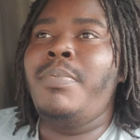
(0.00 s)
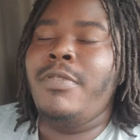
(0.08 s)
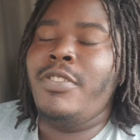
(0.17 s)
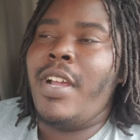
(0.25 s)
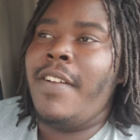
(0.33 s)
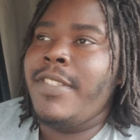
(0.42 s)

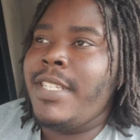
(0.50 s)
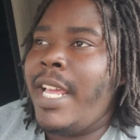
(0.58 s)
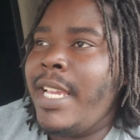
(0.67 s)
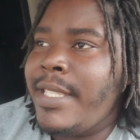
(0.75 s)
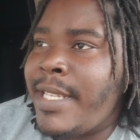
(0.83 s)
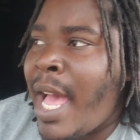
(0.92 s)
drive until
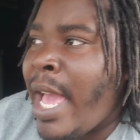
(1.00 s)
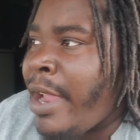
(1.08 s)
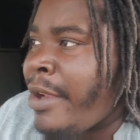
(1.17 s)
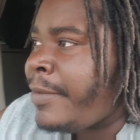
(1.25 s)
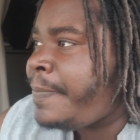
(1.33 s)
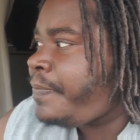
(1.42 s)
I get
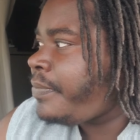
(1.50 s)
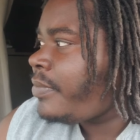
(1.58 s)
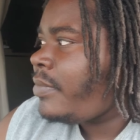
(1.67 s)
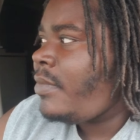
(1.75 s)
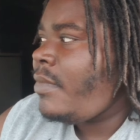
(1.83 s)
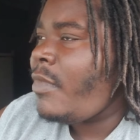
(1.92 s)
tired,
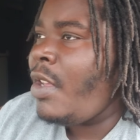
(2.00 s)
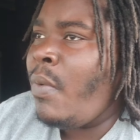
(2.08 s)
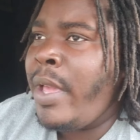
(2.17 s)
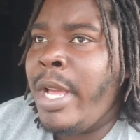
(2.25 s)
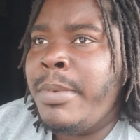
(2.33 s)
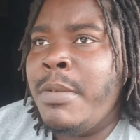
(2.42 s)

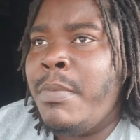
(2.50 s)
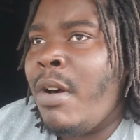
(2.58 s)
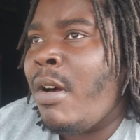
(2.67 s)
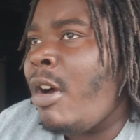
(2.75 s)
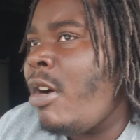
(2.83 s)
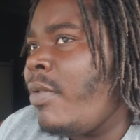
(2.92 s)
wake up
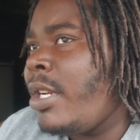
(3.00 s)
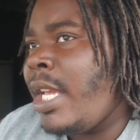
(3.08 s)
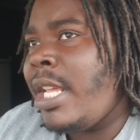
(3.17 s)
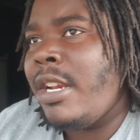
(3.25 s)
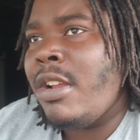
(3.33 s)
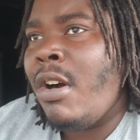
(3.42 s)
tomorrow and
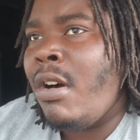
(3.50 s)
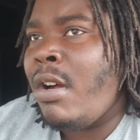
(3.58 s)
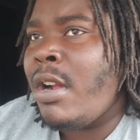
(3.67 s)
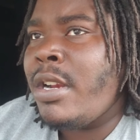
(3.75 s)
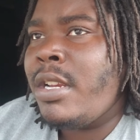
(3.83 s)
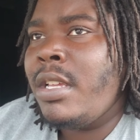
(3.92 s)
hit it
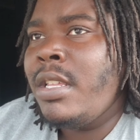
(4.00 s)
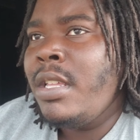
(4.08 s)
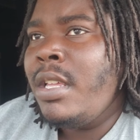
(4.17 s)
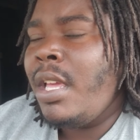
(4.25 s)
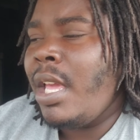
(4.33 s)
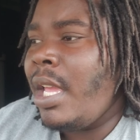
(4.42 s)
hard.
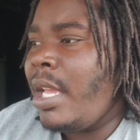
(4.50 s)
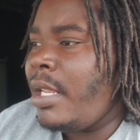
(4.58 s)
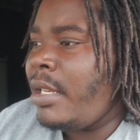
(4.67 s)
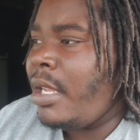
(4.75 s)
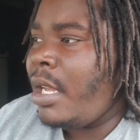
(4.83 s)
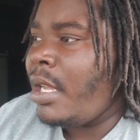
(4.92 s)
And